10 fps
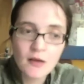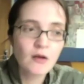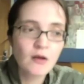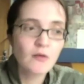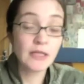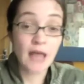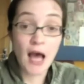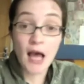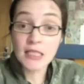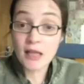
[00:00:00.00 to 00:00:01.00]
But
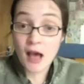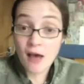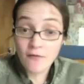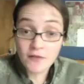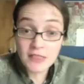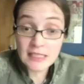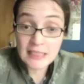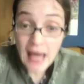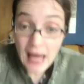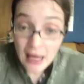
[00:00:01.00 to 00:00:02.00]
aren't Africans
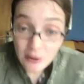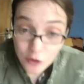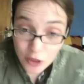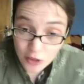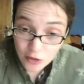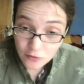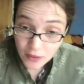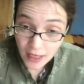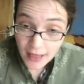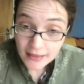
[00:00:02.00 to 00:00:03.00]
allowed to do
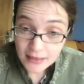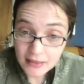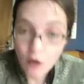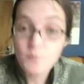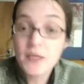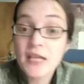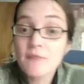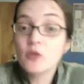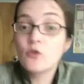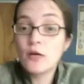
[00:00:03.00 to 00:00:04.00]
that? Or
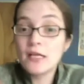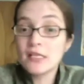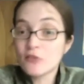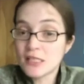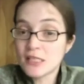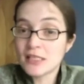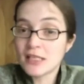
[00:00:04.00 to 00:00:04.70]
people who are interested in that?